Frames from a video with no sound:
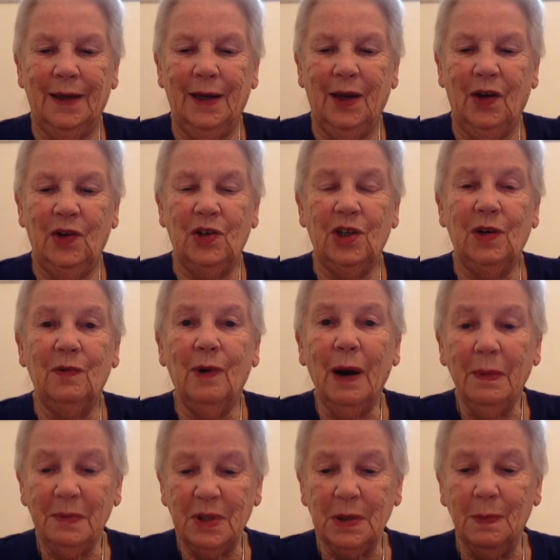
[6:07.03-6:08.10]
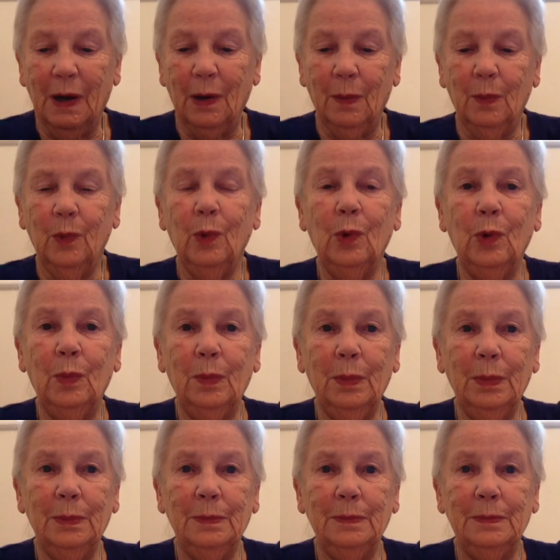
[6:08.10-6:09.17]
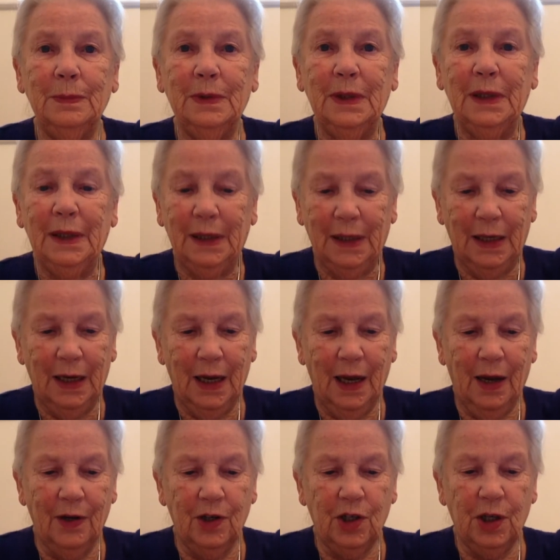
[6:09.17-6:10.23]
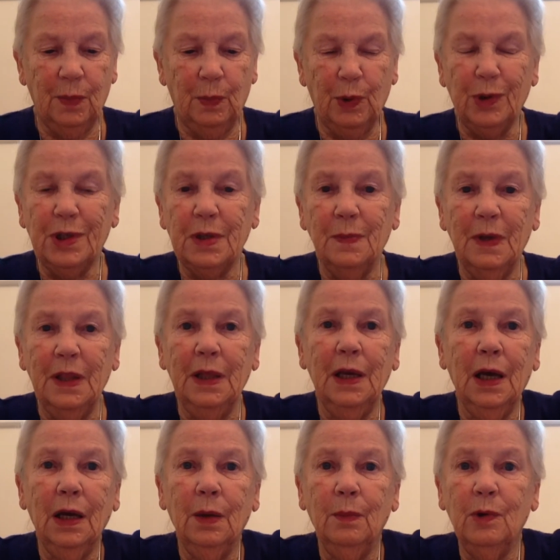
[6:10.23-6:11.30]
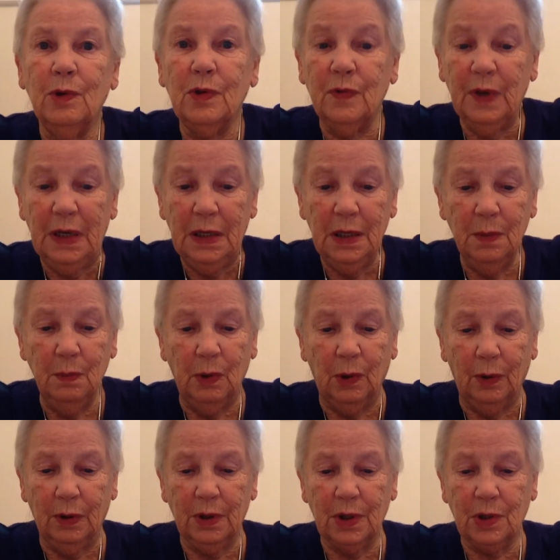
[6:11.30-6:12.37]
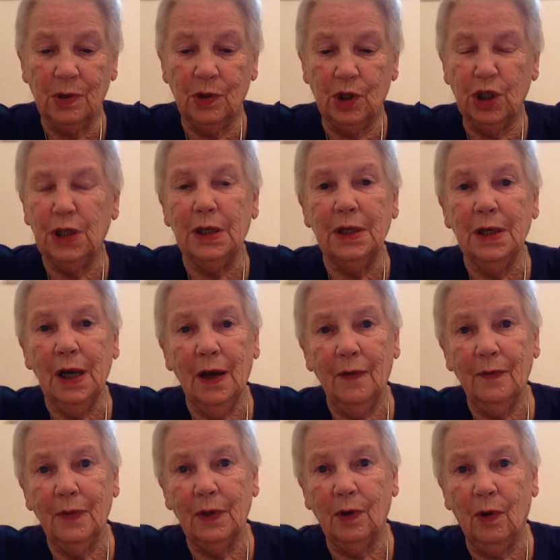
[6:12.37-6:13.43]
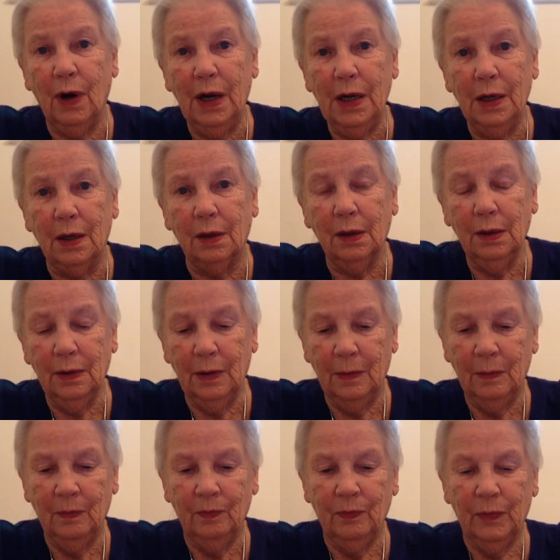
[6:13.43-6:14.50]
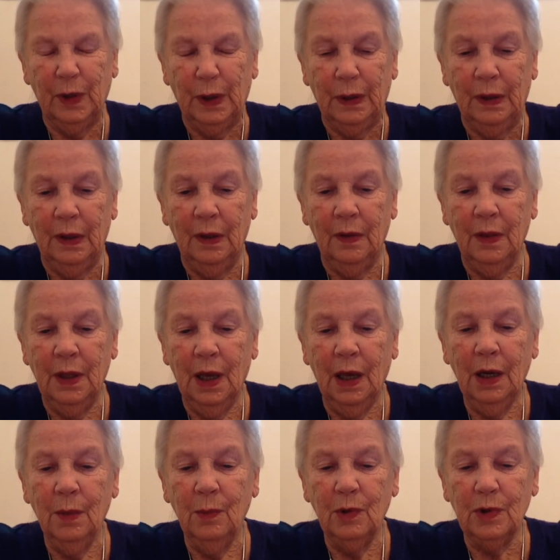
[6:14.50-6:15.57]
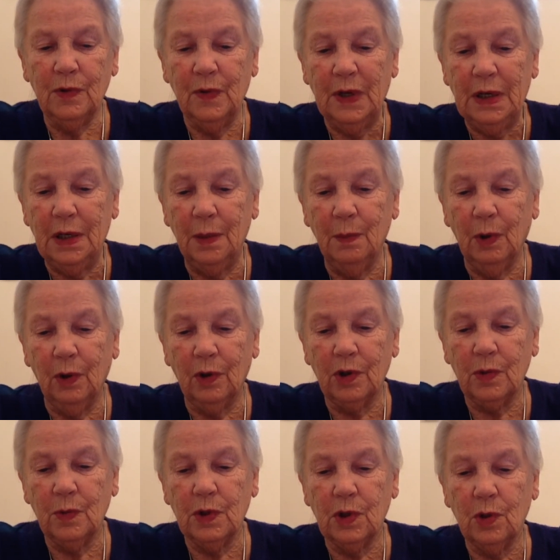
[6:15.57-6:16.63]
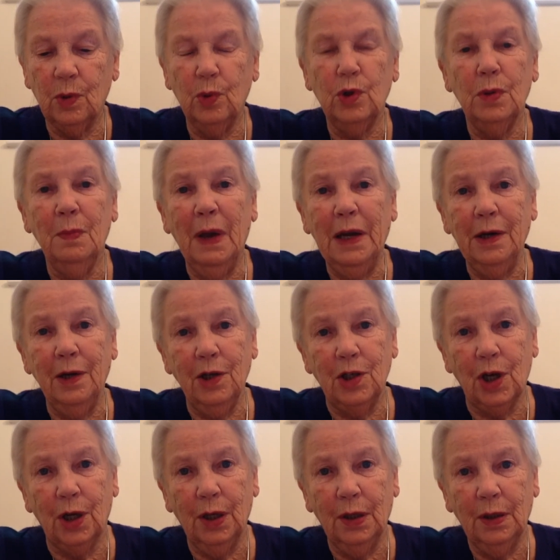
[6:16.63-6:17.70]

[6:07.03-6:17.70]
And she wrapped him up warm and she put him in the animal's feeding box because she didn't have the cradle. The animal's feeding box was called a manger.